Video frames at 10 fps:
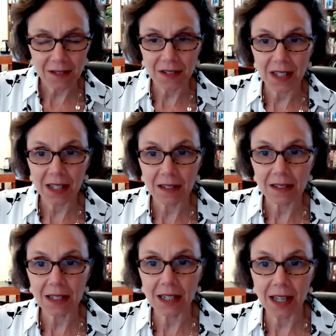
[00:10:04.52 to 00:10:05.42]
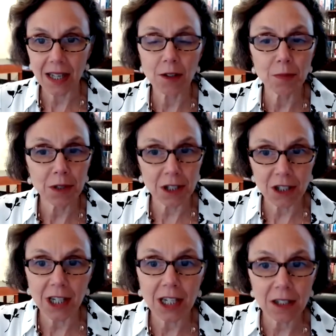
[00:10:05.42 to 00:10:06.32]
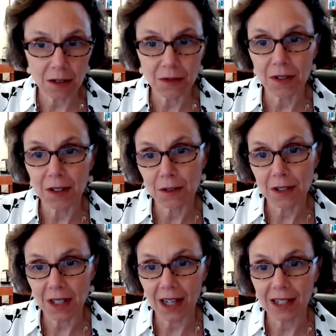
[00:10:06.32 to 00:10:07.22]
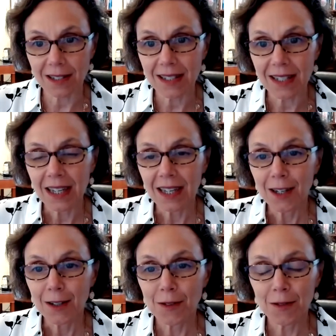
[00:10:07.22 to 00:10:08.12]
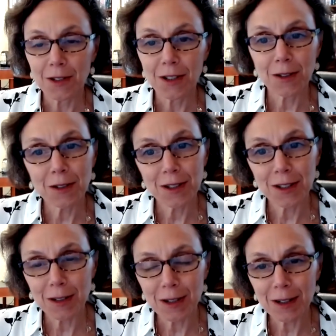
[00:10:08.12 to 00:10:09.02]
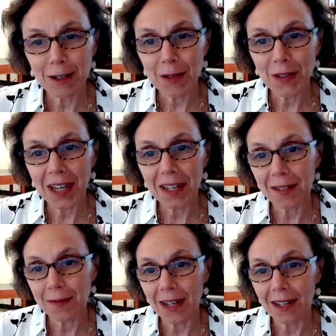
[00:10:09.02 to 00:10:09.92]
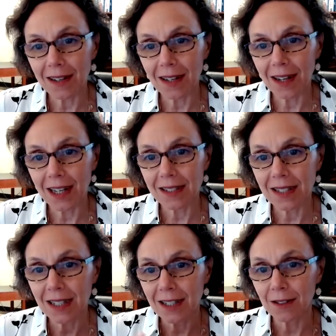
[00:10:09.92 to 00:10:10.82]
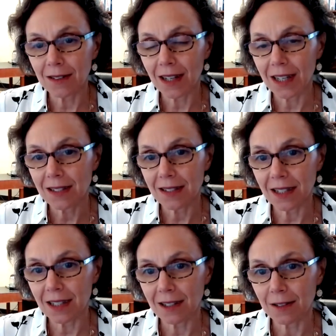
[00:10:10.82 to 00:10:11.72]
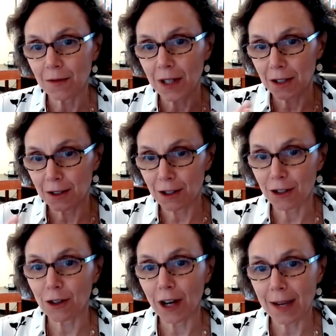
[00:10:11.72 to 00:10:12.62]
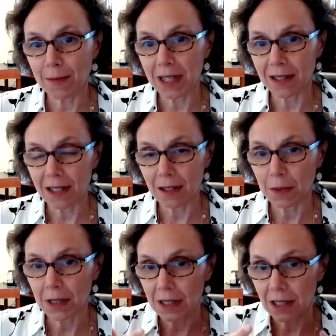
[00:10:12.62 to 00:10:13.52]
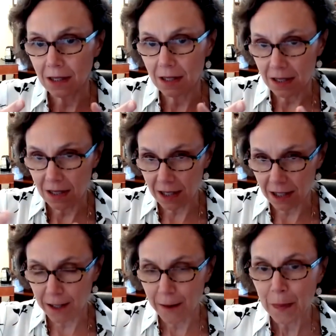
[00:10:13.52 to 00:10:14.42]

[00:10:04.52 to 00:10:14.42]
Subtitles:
of things and have an appreciation for those sides. Do you agree with that? I see in what you're describing this ability to see